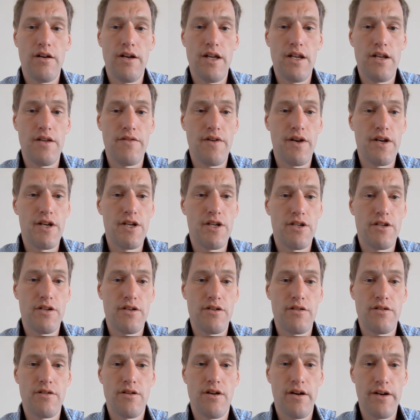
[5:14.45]

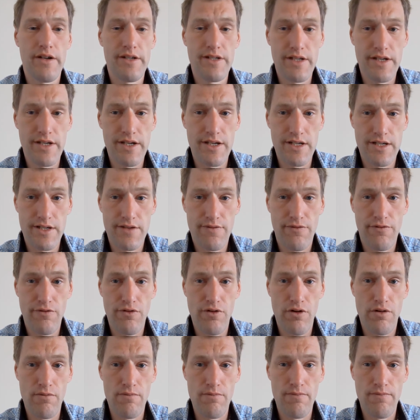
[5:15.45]
innovation ideas
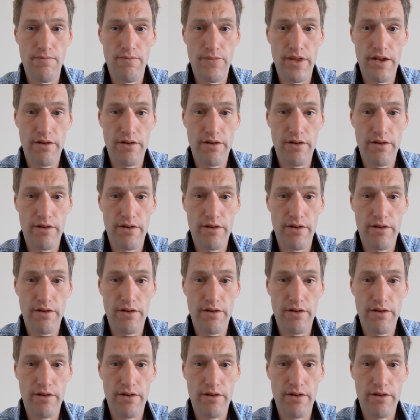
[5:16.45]
from